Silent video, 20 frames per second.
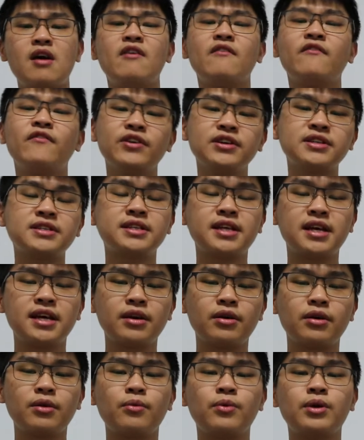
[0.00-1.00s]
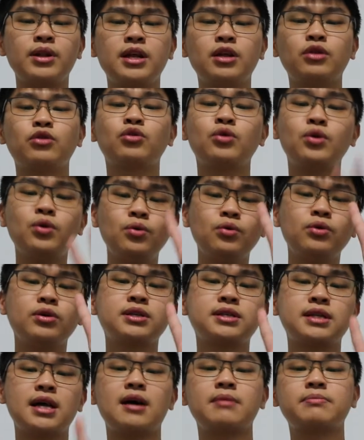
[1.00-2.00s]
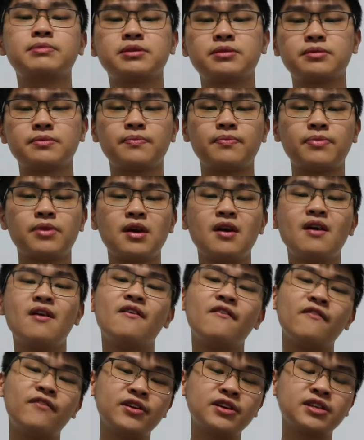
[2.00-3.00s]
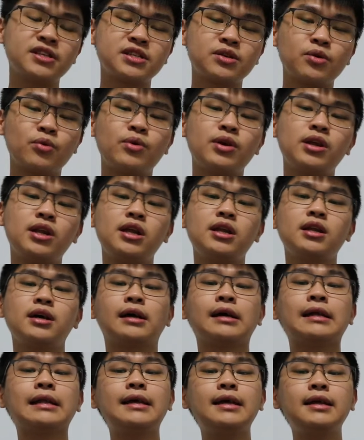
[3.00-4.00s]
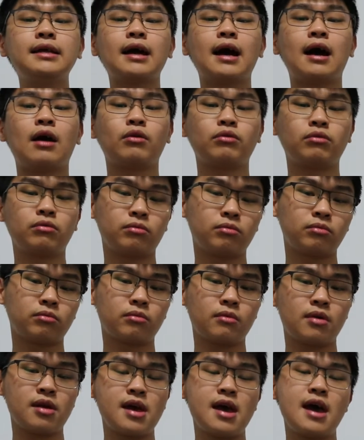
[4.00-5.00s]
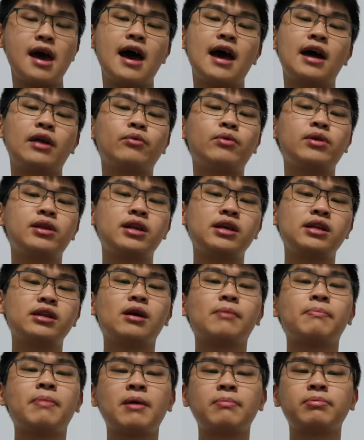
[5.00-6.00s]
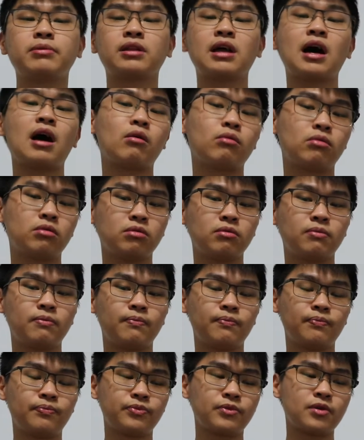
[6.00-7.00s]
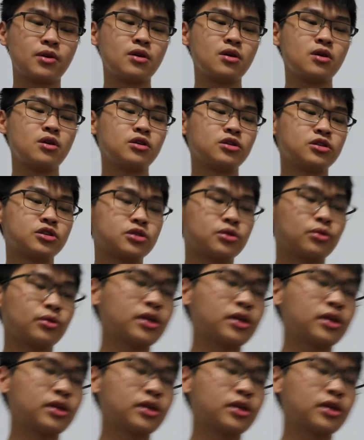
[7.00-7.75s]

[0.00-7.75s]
First thing, we need two steps. First, we need a clean gown and we need a paper towel. So